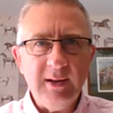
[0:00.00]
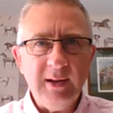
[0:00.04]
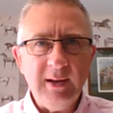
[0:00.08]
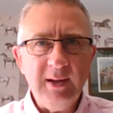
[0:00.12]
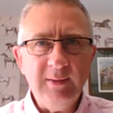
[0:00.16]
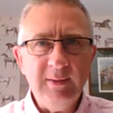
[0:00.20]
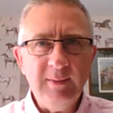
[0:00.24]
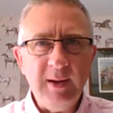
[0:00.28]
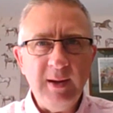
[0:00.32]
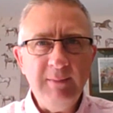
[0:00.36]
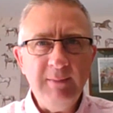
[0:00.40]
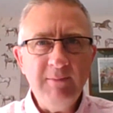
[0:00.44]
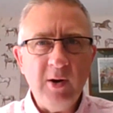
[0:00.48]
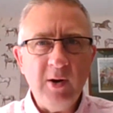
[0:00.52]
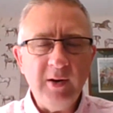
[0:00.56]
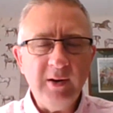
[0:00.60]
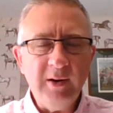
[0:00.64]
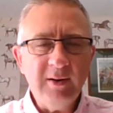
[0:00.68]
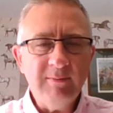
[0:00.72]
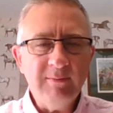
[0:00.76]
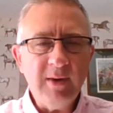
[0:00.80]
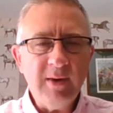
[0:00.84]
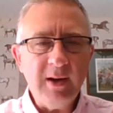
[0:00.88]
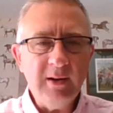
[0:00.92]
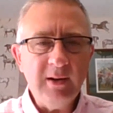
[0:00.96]
he
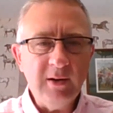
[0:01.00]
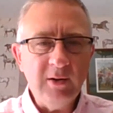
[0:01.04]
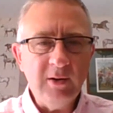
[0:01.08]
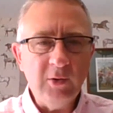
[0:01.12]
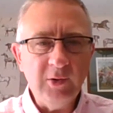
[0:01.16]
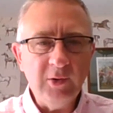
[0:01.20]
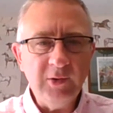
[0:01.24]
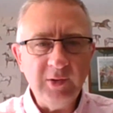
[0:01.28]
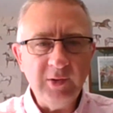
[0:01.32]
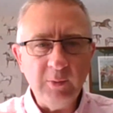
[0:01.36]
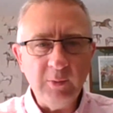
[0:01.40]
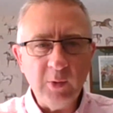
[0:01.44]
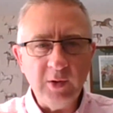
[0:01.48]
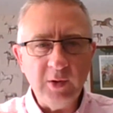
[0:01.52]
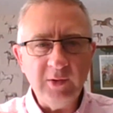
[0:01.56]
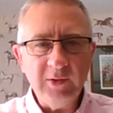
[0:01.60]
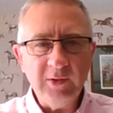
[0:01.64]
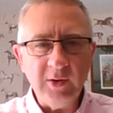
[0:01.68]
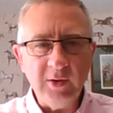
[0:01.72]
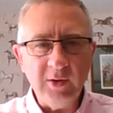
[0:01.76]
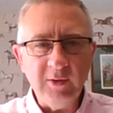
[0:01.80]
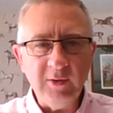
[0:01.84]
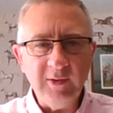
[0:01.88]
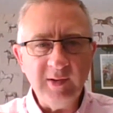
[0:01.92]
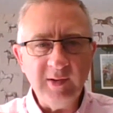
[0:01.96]
might have made a noise in one or
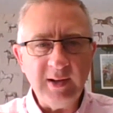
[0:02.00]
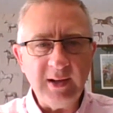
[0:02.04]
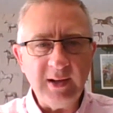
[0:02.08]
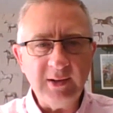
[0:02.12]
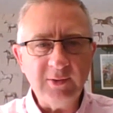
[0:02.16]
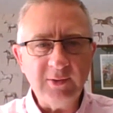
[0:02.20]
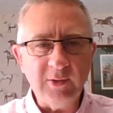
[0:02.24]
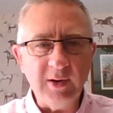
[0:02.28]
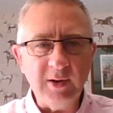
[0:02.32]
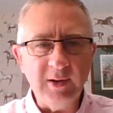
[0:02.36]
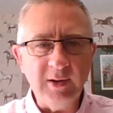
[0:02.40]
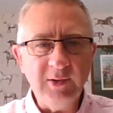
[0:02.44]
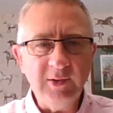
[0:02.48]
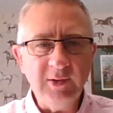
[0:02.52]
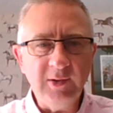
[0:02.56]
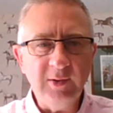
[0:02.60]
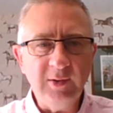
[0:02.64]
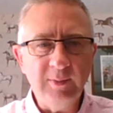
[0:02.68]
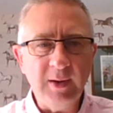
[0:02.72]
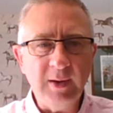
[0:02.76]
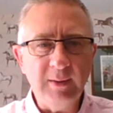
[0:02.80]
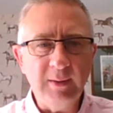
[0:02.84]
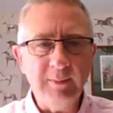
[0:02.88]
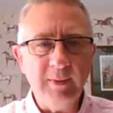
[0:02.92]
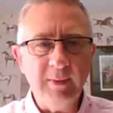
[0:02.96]
two of his last
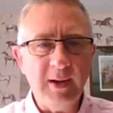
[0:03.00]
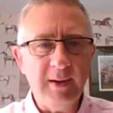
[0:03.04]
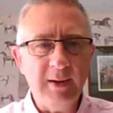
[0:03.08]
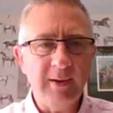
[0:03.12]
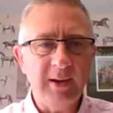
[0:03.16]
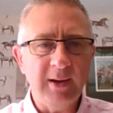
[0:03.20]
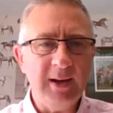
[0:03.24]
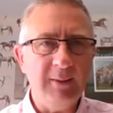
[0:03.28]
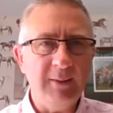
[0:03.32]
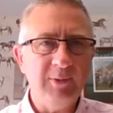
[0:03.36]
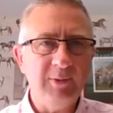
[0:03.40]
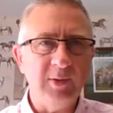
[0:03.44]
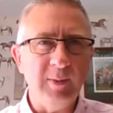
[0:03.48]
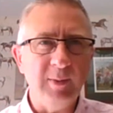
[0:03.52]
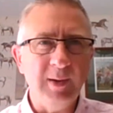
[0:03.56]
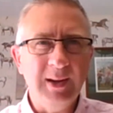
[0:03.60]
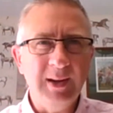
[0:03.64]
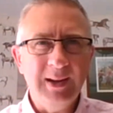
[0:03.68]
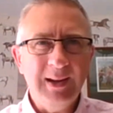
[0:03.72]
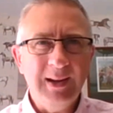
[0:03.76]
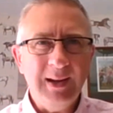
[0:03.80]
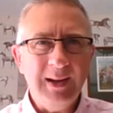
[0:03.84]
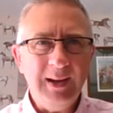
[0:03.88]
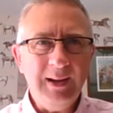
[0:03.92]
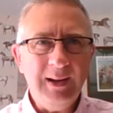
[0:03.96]
races, maybe at Epsom.
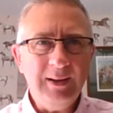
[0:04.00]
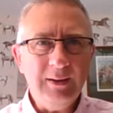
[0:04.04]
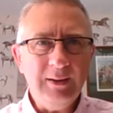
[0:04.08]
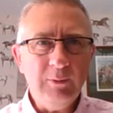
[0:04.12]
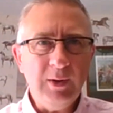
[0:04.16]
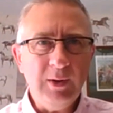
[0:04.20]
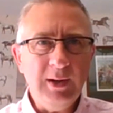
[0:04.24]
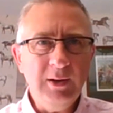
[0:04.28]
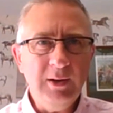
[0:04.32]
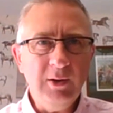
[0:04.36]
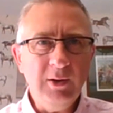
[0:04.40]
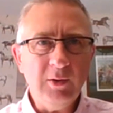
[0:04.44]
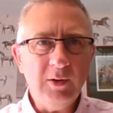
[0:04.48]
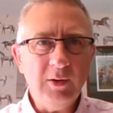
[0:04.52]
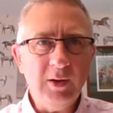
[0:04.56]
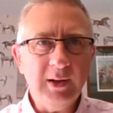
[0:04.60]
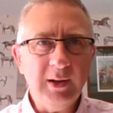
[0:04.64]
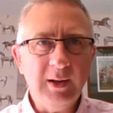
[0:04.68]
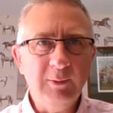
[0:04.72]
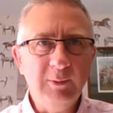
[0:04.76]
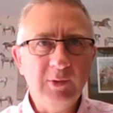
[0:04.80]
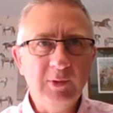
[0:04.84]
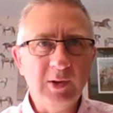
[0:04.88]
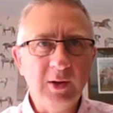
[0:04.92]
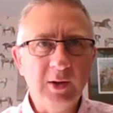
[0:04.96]
He looked
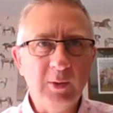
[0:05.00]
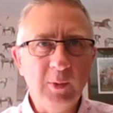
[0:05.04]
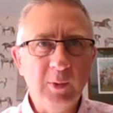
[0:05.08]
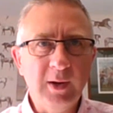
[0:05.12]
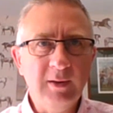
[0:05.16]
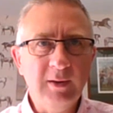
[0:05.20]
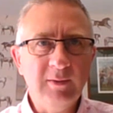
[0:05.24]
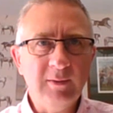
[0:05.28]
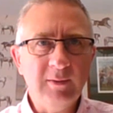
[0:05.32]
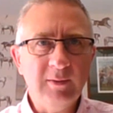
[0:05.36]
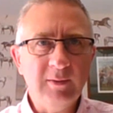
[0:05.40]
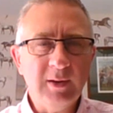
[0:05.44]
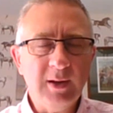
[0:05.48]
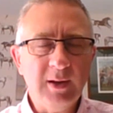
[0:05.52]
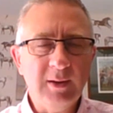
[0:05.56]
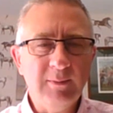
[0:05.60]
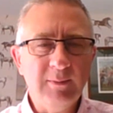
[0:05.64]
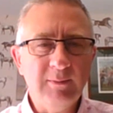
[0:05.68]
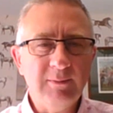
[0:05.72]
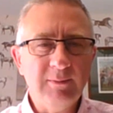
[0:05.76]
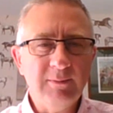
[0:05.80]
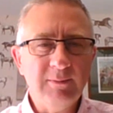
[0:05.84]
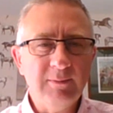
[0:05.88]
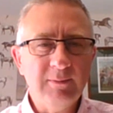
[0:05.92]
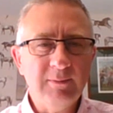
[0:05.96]
like he was going to win,
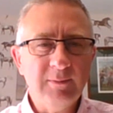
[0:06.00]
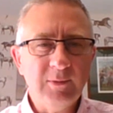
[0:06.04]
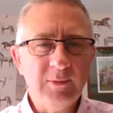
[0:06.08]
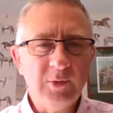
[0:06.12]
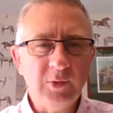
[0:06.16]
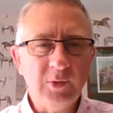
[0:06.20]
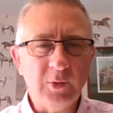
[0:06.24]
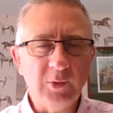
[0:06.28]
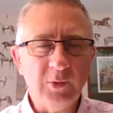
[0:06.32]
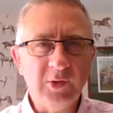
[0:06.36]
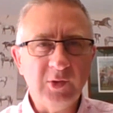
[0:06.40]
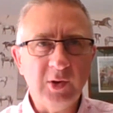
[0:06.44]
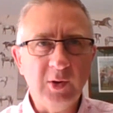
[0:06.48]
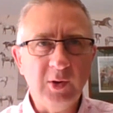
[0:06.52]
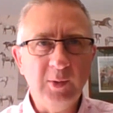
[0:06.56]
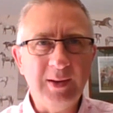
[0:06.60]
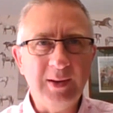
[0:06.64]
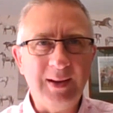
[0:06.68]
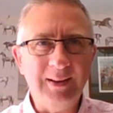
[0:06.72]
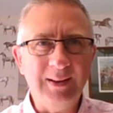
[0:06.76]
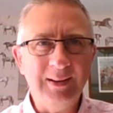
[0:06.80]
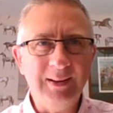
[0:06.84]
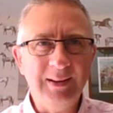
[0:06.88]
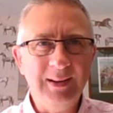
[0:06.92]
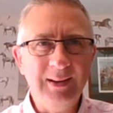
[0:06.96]
sort of 2
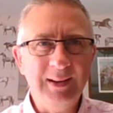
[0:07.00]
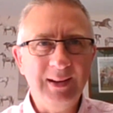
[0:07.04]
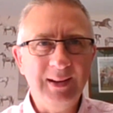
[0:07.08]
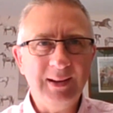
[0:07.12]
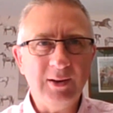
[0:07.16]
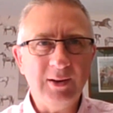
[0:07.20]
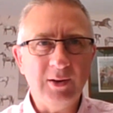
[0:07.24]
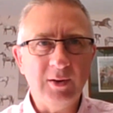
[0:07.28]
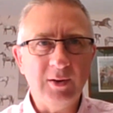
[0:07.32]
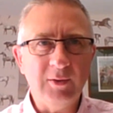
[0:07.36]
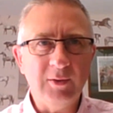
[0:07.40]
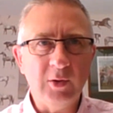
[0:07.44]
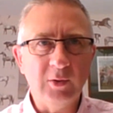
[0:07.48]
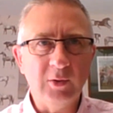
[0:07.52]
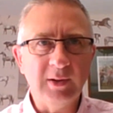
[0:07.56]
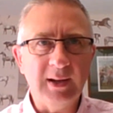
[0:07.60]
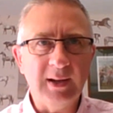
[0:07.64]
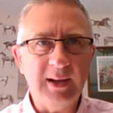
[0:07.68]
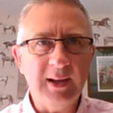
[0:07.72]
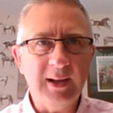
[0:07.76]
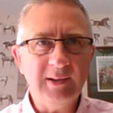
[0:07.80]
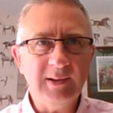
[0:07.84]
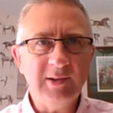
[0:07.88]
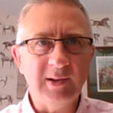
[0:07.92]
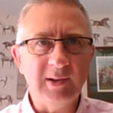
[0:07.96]
down, and he kind of hung
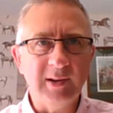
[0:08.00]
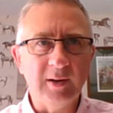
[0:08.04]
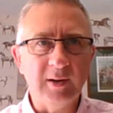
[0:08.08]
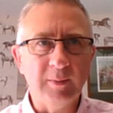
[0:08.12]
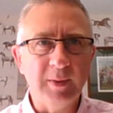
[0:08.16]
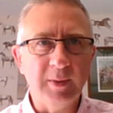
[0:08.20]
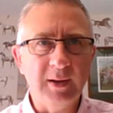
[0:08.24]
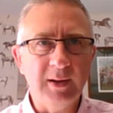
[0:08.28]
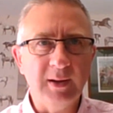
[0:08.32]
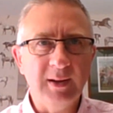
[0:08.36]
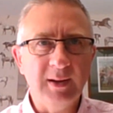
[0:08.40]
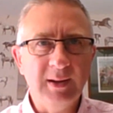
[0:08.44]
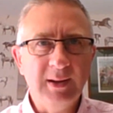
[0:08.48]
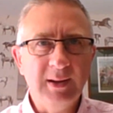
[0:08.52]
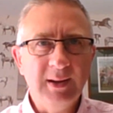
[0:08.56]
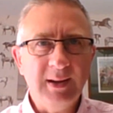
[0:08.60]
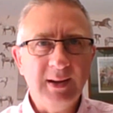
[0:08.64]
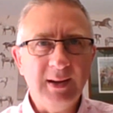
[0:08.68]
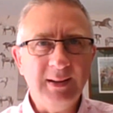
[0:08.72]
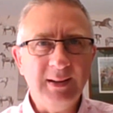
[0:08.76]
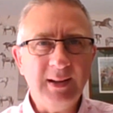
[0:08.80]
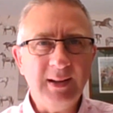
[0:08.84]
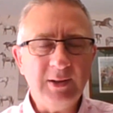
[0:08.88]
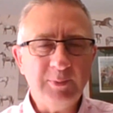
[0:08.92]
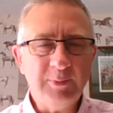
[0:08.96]
the latch a little bit.
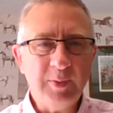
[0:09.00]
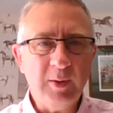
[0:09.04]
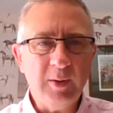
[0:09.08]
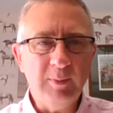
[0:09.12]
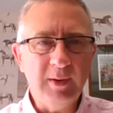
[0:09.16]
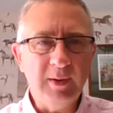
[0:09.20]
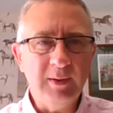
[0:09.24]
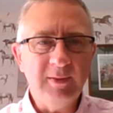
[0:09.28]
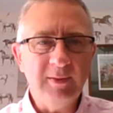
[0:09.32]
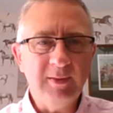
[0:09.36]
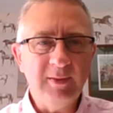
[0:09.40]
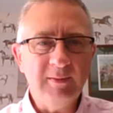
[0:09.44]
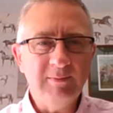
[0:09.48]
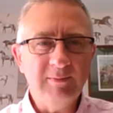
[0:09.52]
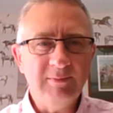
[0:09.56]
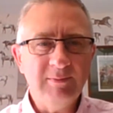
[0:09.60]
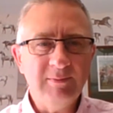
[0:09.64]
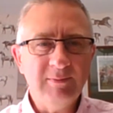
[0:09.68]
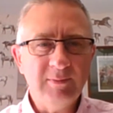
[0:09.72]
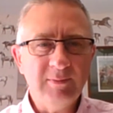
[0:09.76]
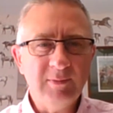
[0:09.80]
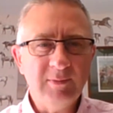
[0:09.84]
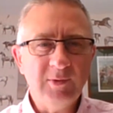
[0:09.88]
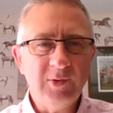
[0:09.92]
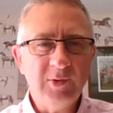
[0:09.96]
And that's probably
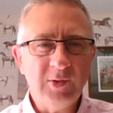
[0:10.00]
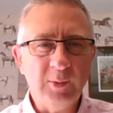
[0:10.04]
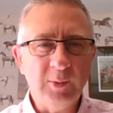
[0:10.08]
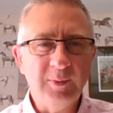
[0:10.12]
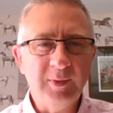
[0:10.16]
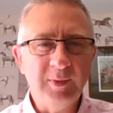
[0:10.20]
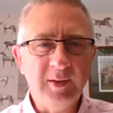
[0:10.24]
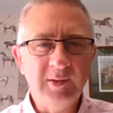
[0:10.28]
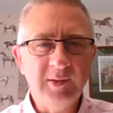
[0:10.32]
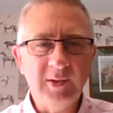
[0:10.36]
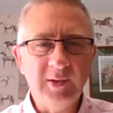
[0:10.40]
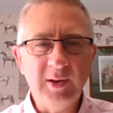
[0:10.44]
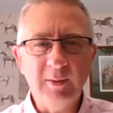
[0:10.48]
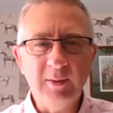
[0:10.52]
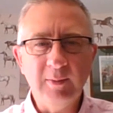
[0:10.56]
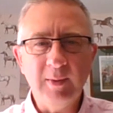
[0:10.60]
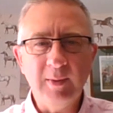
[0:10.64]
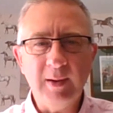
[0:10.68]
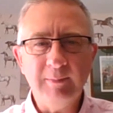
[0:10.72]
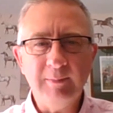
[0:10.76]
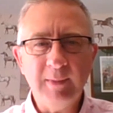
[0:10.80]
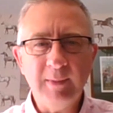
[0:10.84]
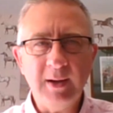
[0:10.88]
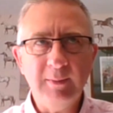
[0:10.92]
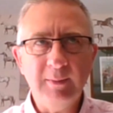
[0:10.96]
something to do with
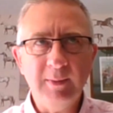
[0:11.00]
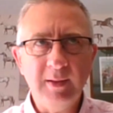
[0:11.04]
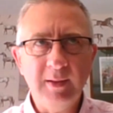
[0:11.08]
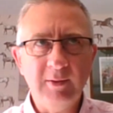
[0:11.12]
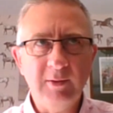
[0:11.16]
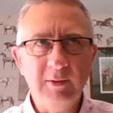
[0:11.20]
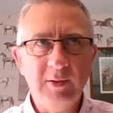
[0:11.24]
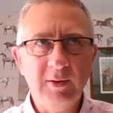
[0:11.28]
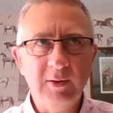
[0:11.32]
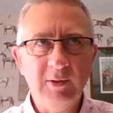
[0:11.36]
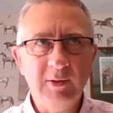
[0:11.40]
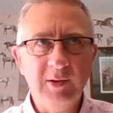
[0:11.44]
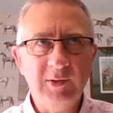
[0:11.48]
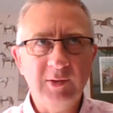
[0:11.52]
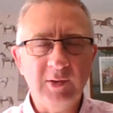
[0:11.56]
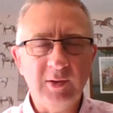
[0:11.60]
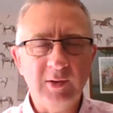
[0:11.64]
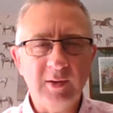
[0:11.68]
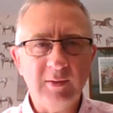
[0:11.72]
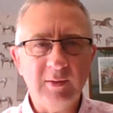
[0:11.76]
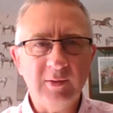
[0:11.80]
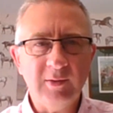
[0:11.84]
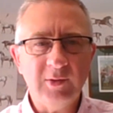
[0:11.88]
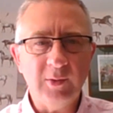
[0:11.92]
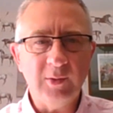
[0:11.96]
that. Maybe there is
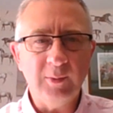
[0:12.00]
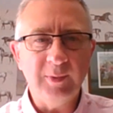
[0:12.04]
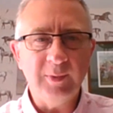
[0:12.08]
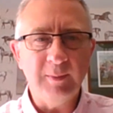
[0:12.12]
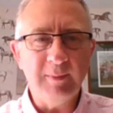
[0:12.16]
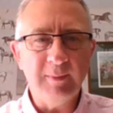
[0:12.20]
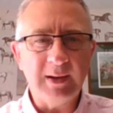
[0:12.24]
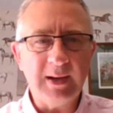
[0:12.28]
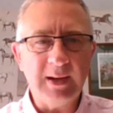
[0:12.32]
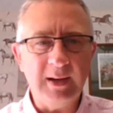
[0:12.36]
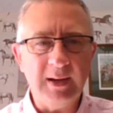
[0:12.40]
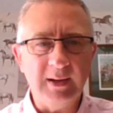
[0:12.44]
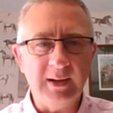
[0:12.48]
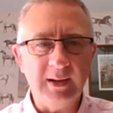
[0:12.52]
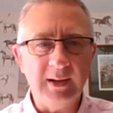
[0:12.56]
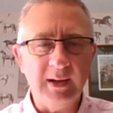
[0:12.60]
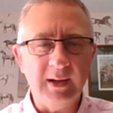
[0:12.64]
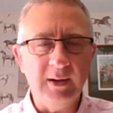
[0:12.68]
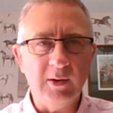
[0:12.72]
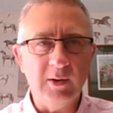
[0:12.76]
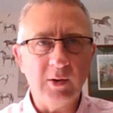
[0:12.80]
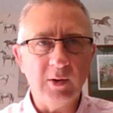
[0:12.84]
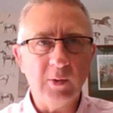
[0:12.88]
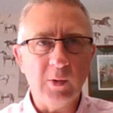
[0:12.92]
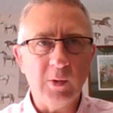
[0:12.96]
something
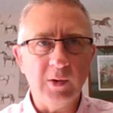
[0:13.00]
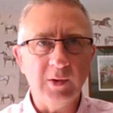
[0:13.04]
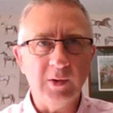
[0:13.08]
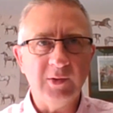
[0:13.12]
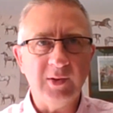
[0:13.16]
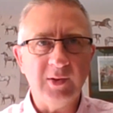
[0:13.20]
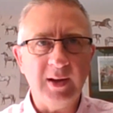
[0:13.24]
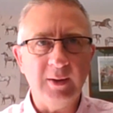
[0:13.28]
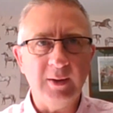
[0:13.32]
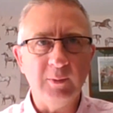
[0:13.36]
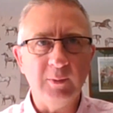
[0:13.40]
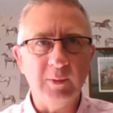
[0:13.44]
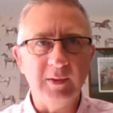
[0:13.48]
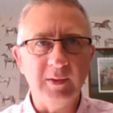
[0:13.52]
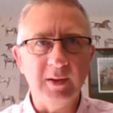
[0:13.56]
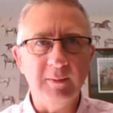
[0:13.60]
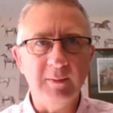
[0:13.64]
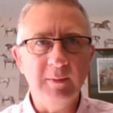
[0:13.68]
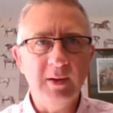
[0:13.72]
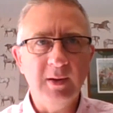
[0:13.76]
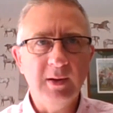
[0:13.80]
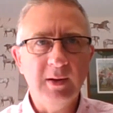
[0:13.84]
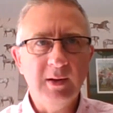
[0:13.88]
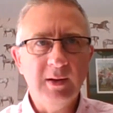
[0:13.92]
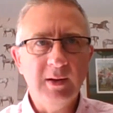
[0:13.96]
mechanically not quite sound with
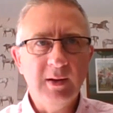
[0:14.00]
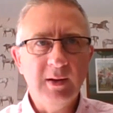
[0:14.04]
him.